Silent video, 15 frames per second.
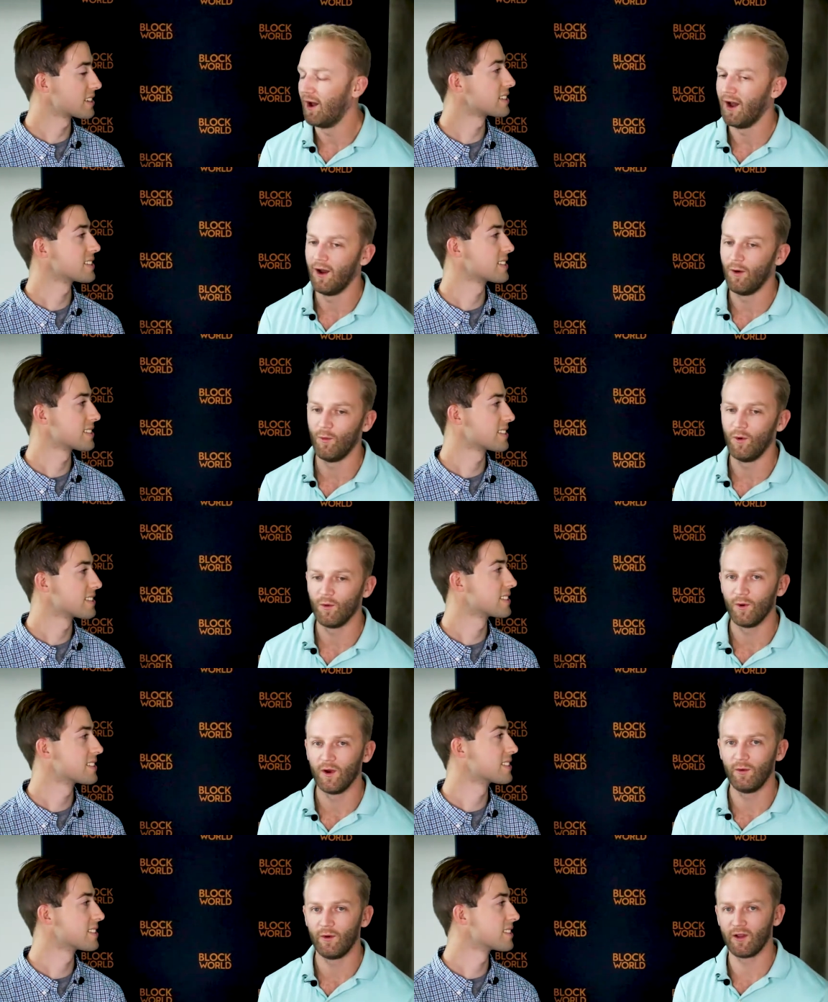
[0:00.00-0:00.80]
Speaker 1: uh, where
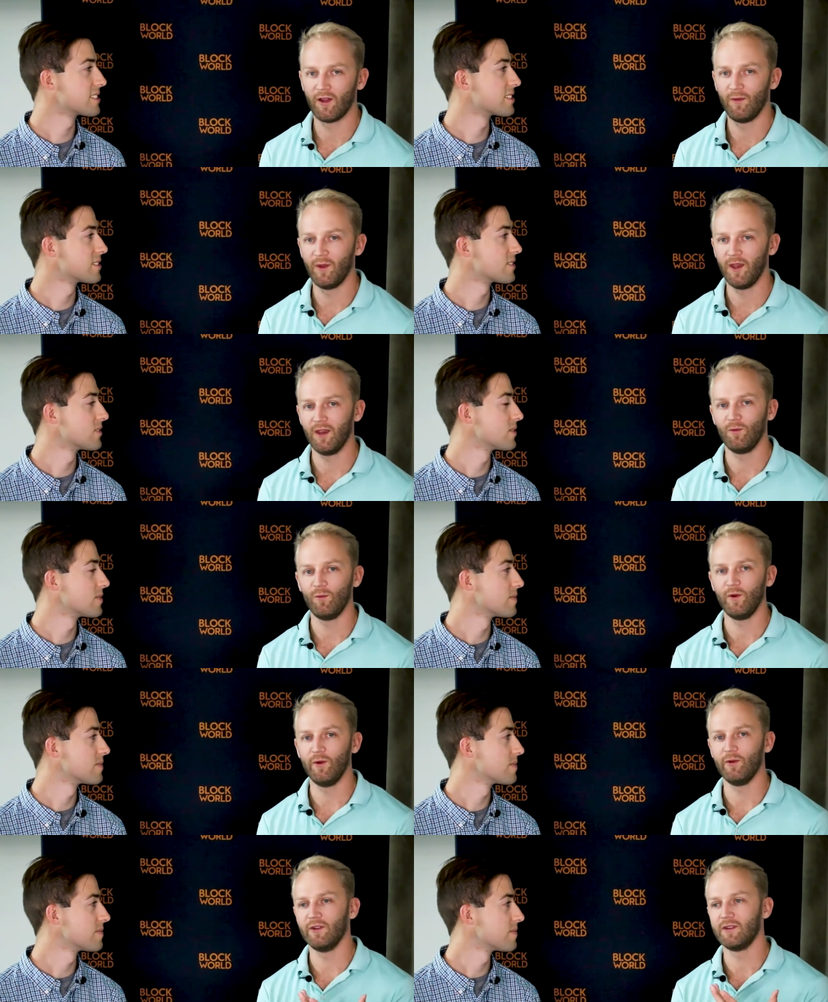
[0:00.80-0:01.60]
we will come
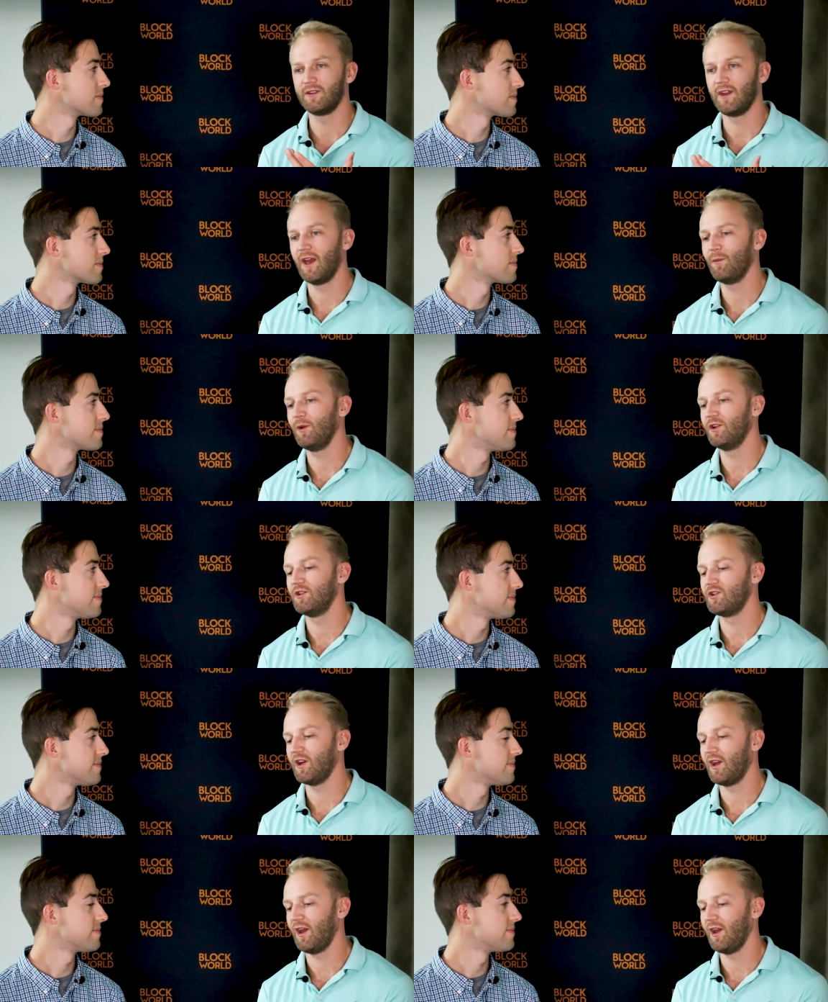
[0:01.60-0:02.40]
in, we will
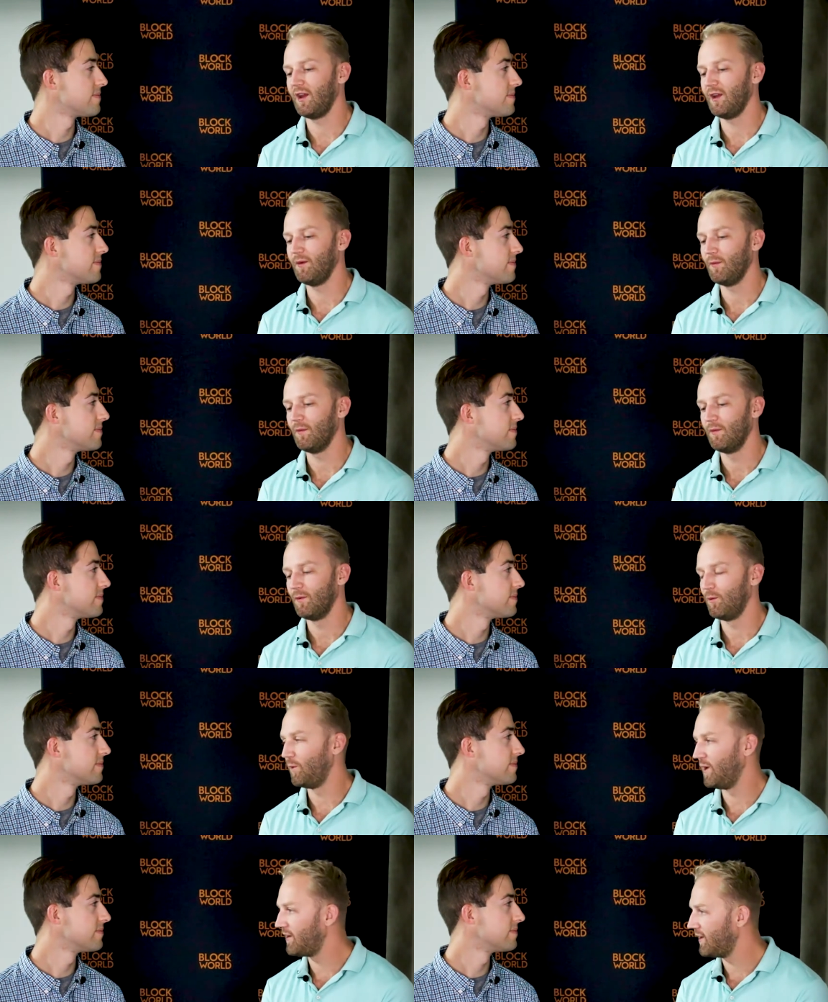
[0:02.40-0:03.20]
establish a
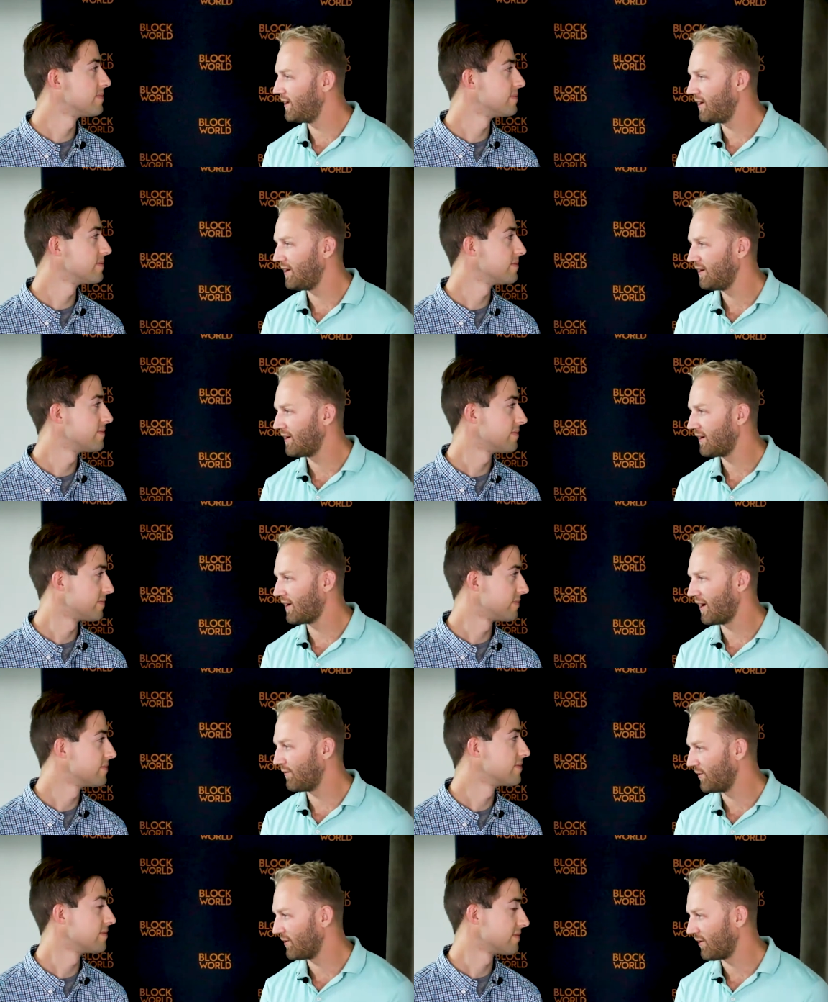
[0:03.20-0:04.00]
weekly
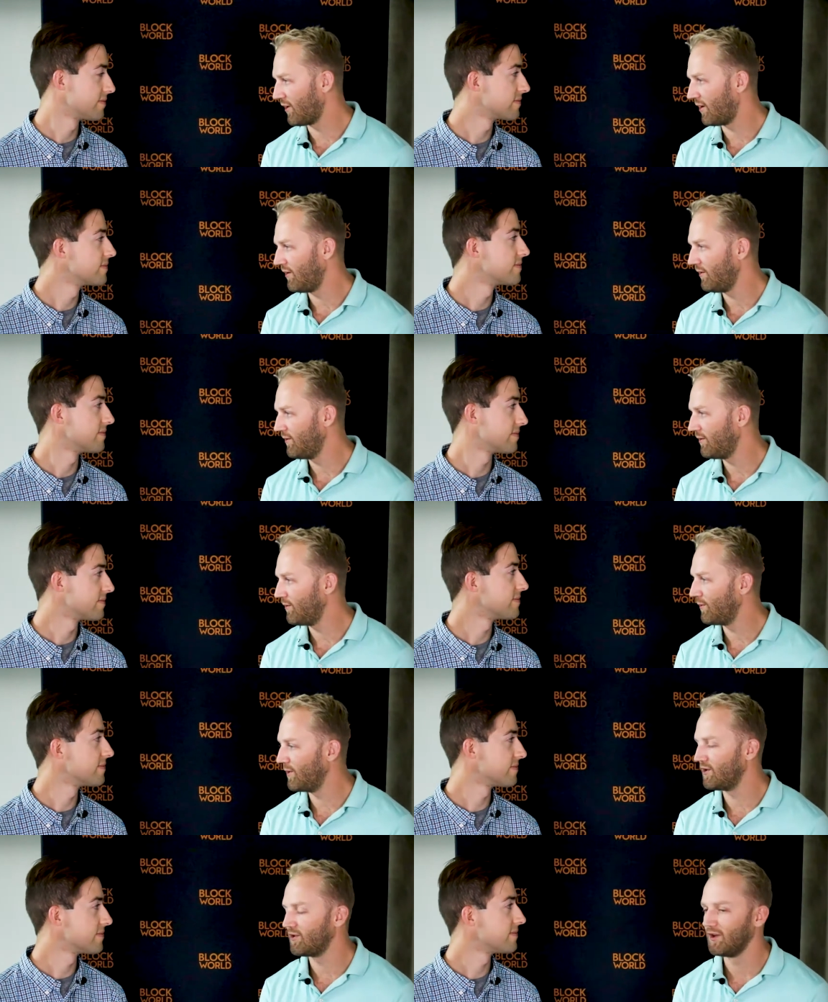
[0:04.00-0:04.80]
conference call,
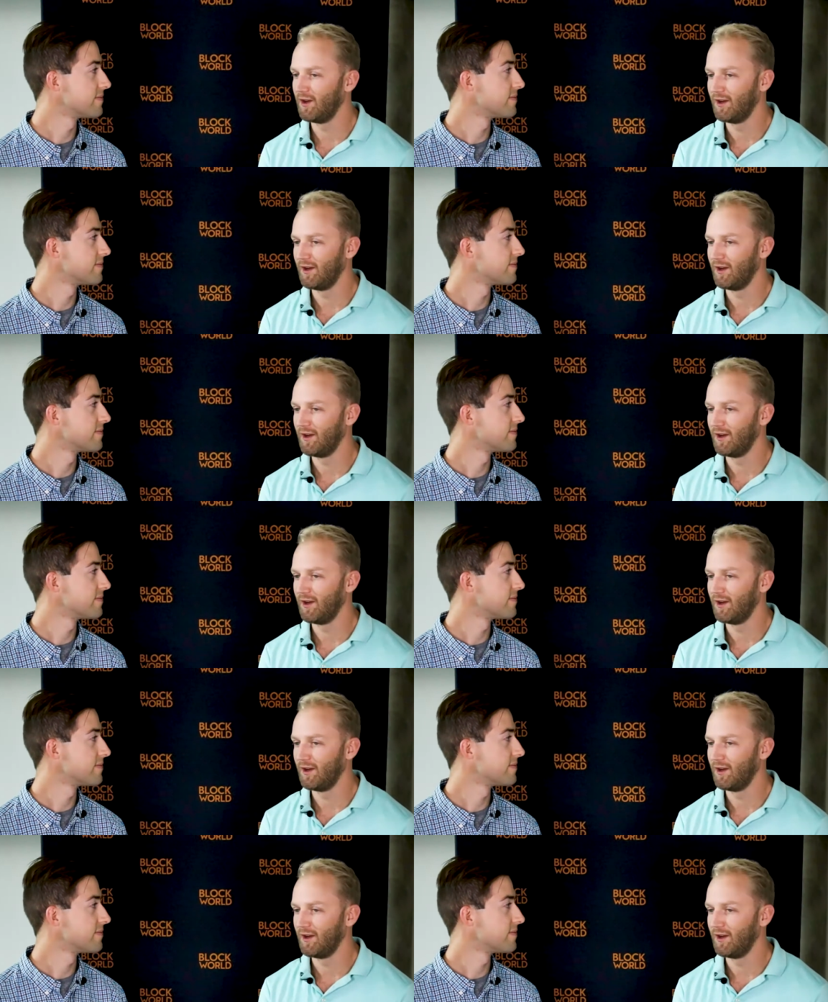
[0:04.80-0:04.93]
which